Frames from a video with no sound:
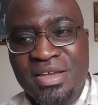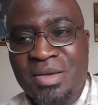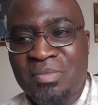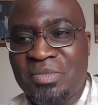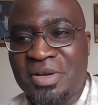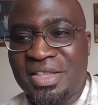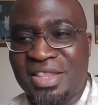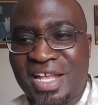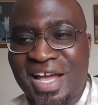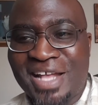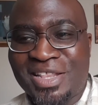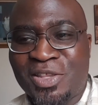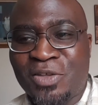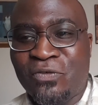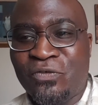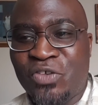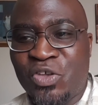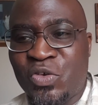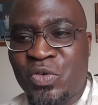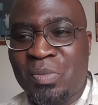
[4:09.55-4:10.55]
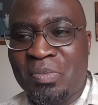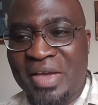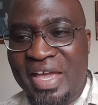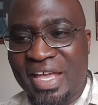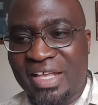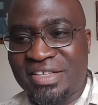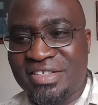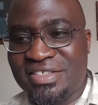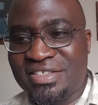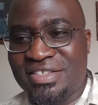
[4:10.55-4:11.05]
but not the few
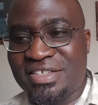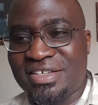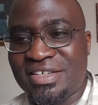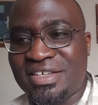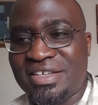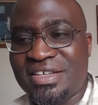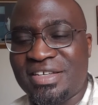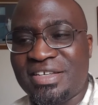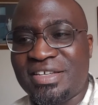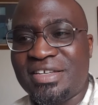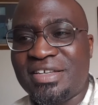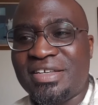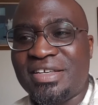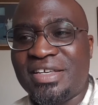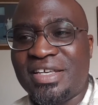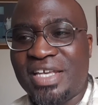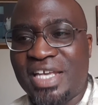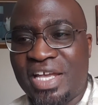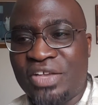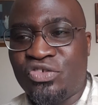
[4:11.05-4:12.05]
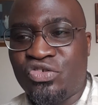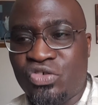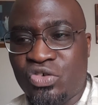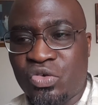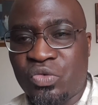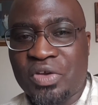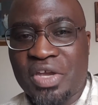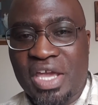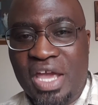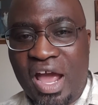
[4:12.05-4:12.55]
based in true
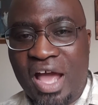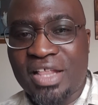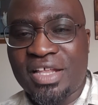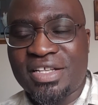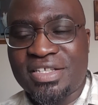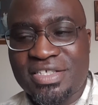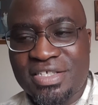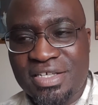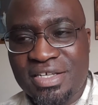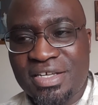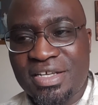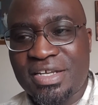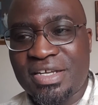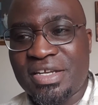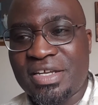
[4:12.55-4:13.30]
reality.